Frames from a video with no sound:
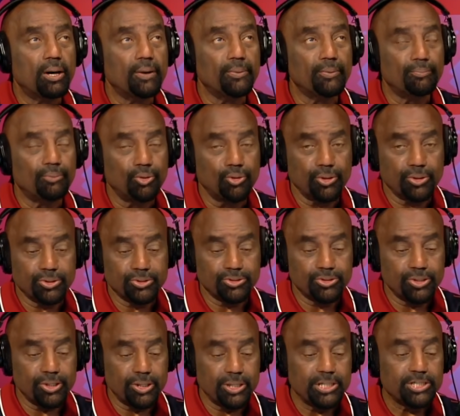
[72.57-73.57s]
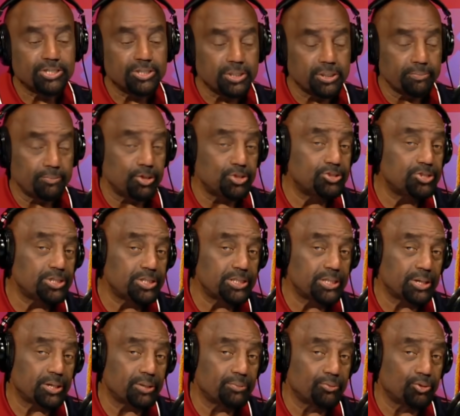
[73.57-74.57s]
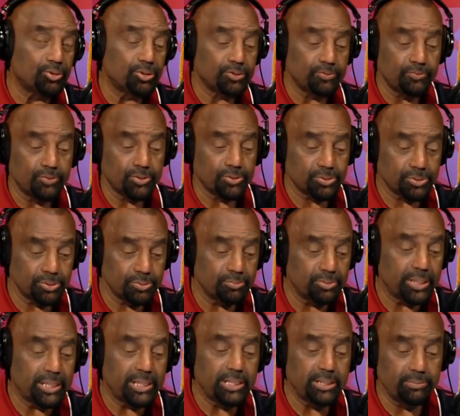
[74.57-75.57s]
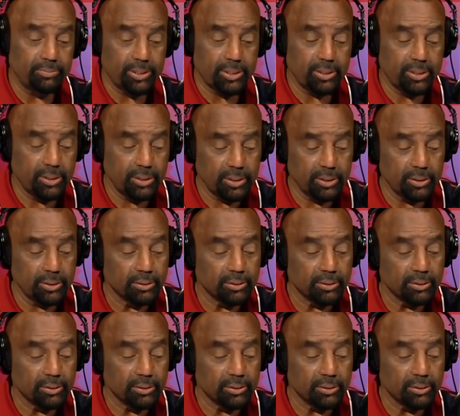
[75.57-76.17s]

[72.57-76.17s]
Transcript: of the borders there. It's an emergency on the border, folks. Believe me.